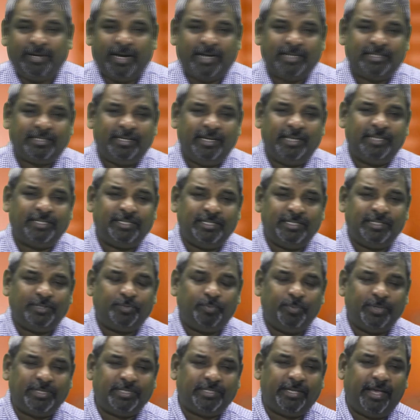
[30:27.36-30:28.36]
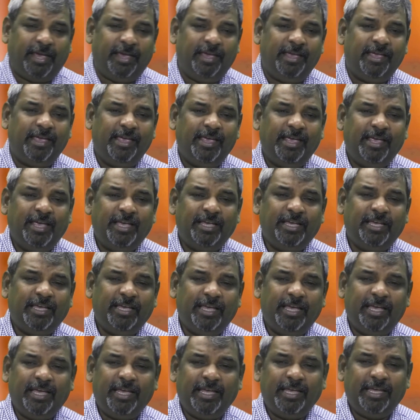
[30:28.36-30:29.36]
translations would say,
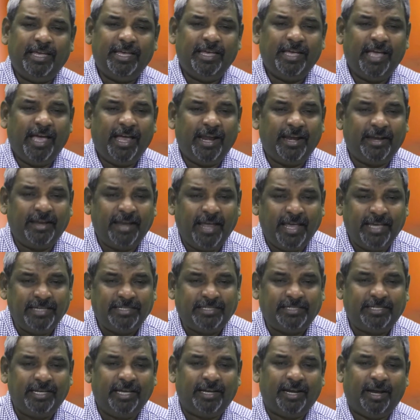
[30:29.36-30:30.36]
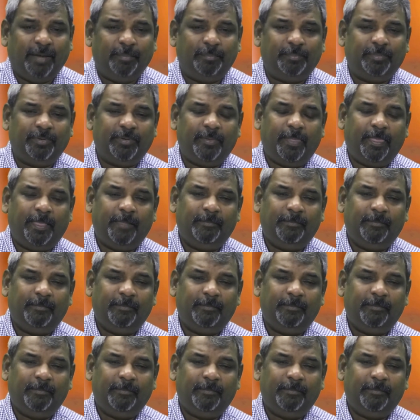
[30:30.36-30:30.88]
raised her up.